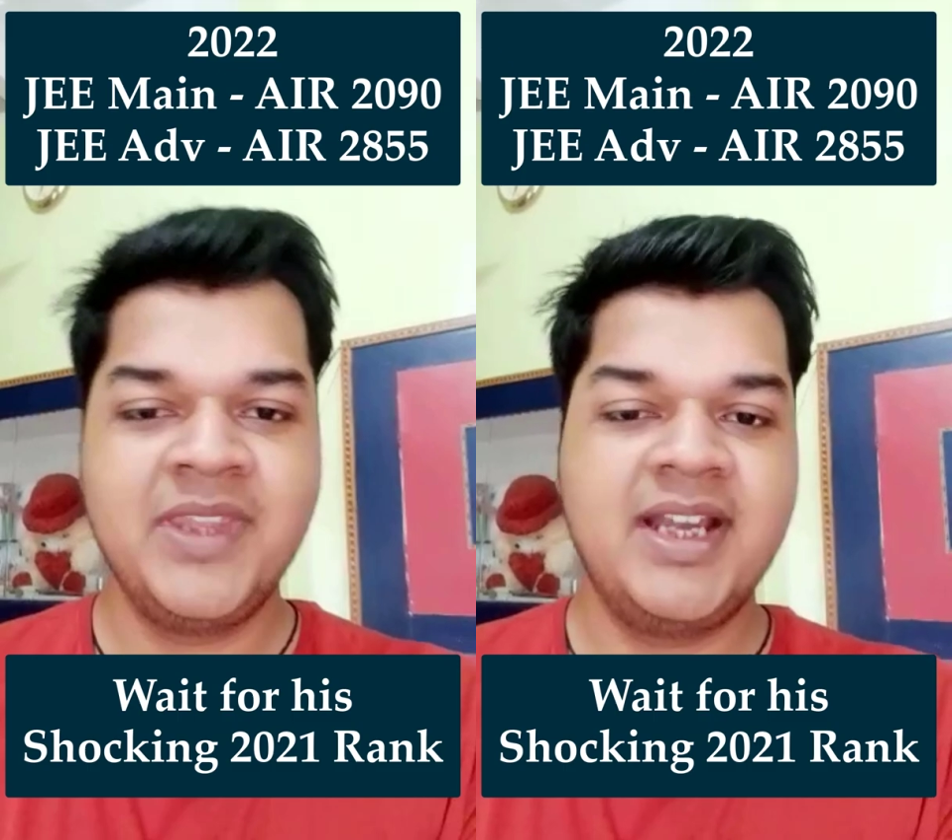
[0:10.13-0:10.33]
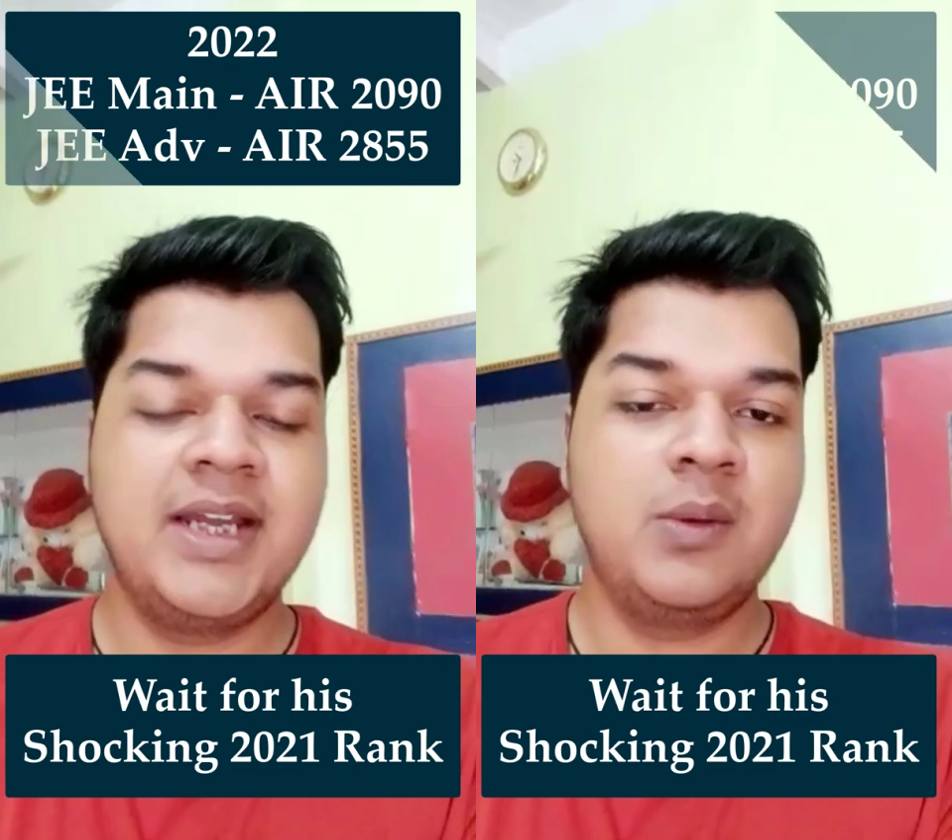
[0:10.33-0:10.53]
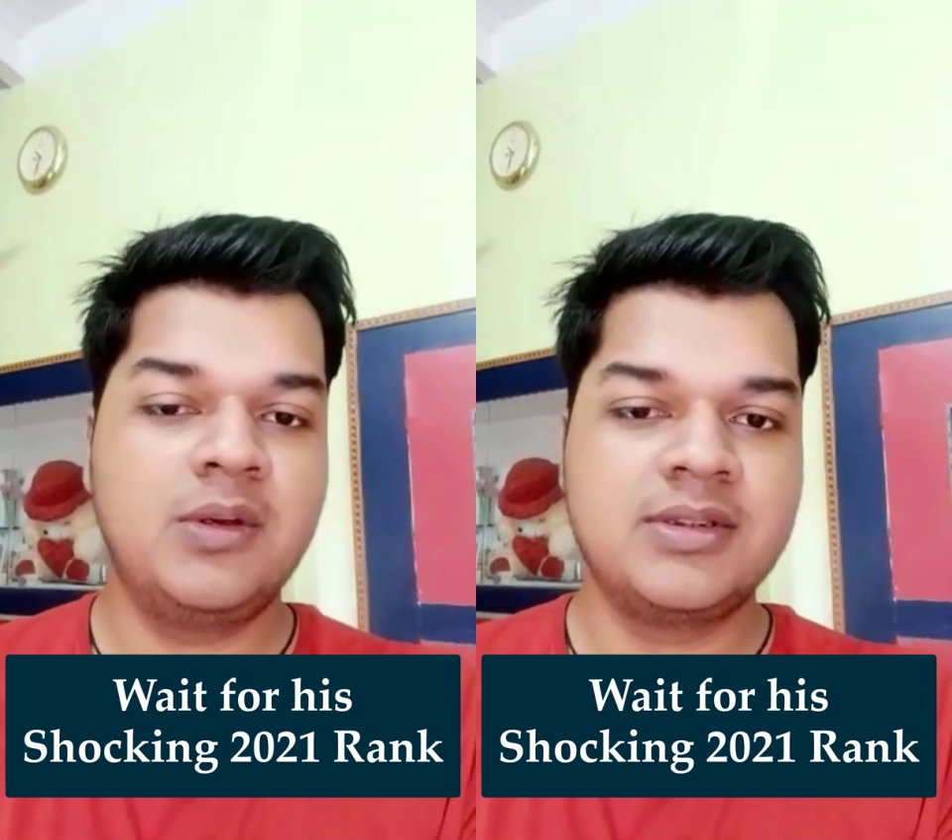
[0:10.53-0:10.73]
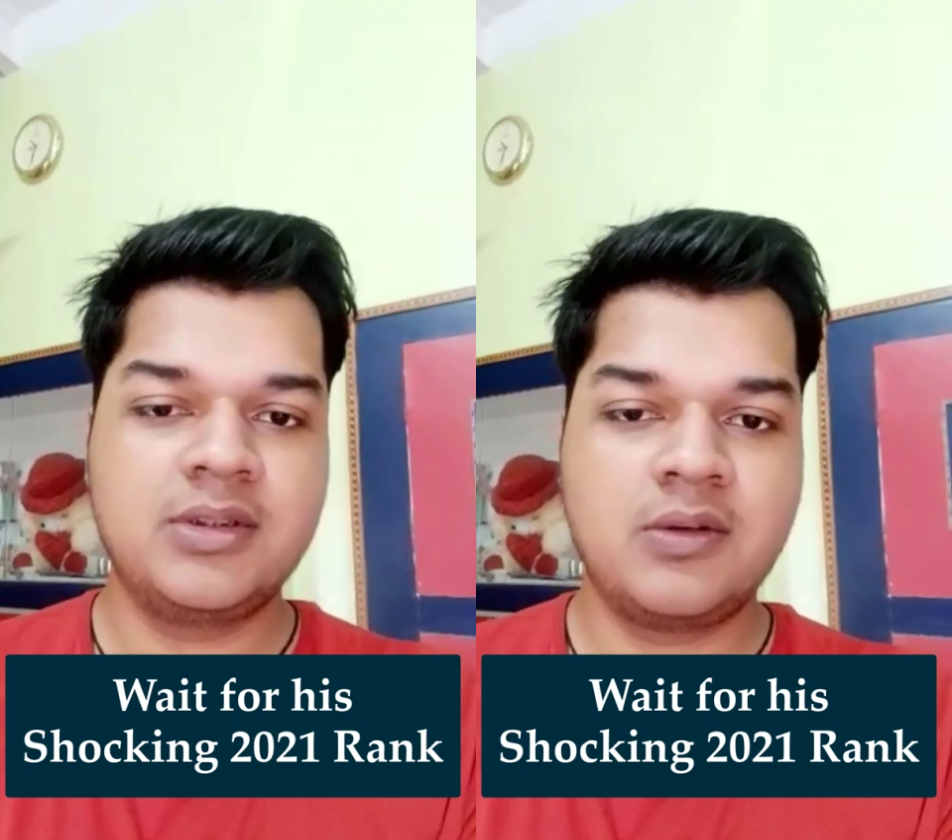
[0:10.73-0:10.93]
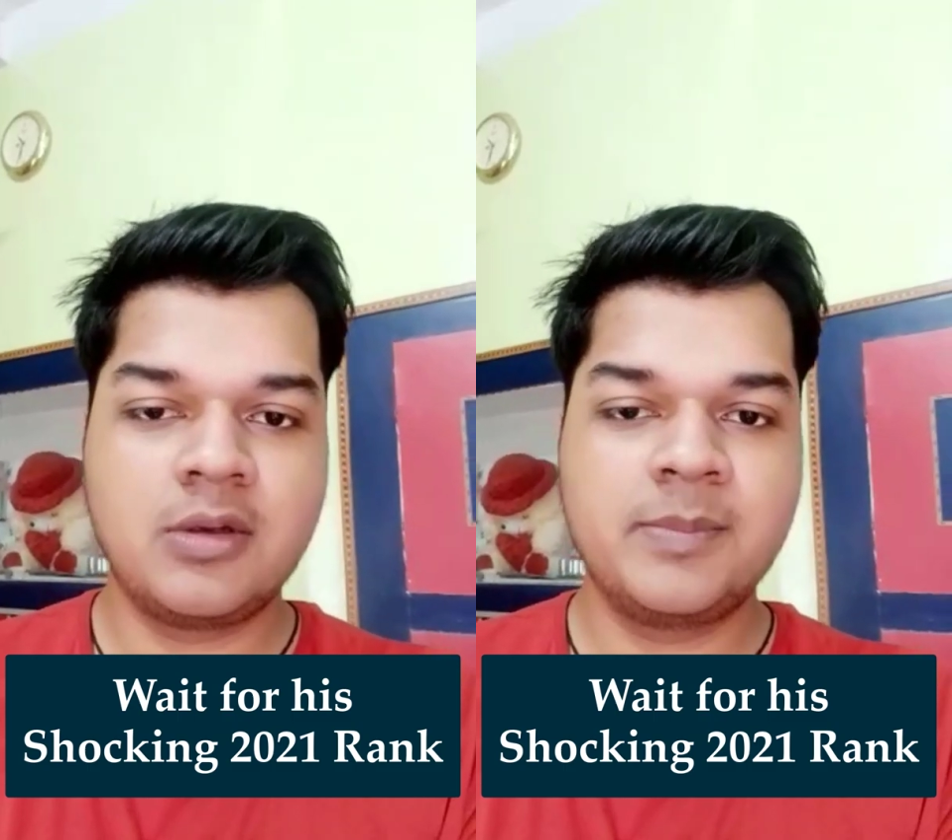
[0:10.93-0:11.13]
I was a
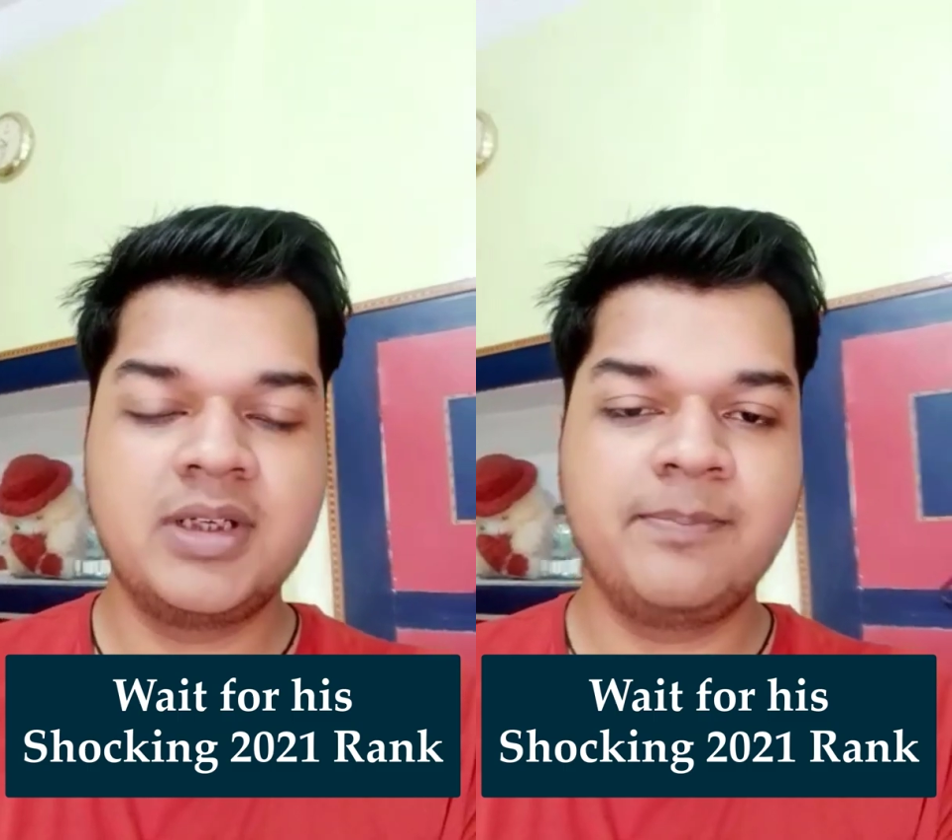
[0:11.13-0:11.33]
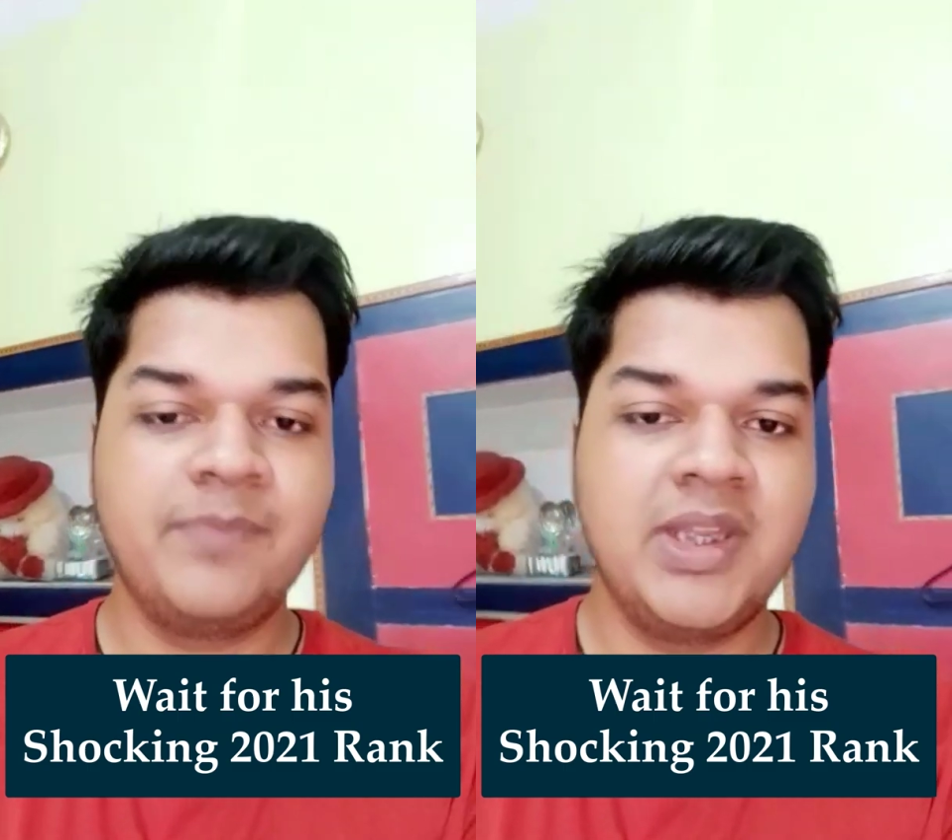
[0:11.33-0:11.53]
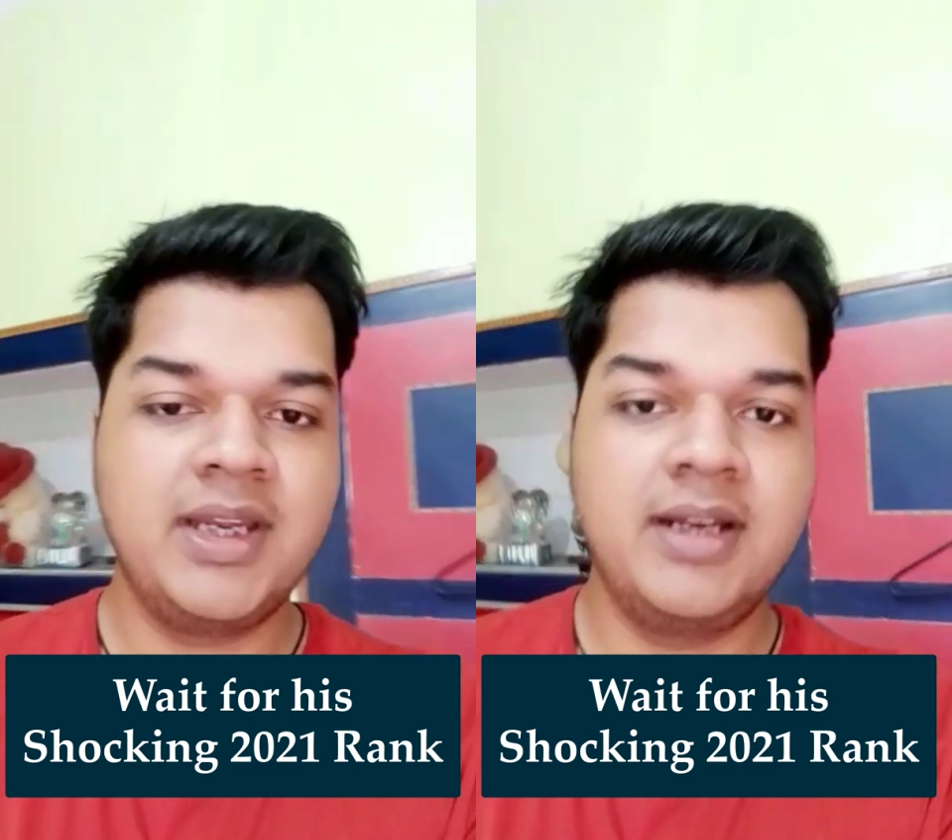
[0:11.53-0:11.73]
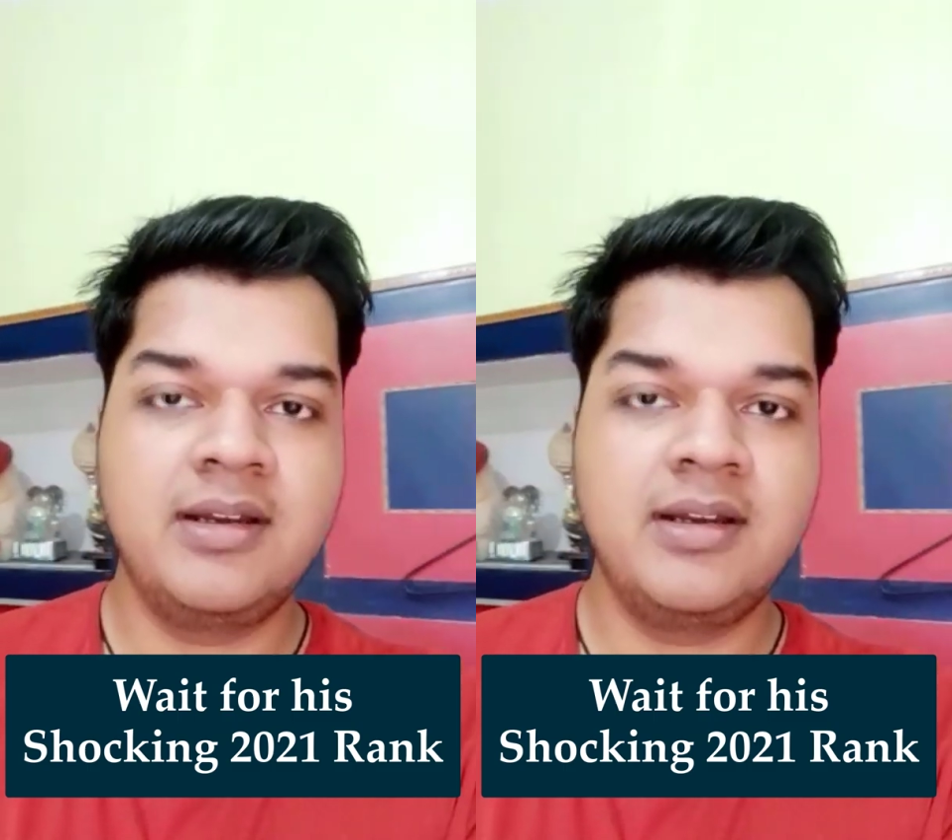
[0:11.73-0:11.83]
dropper and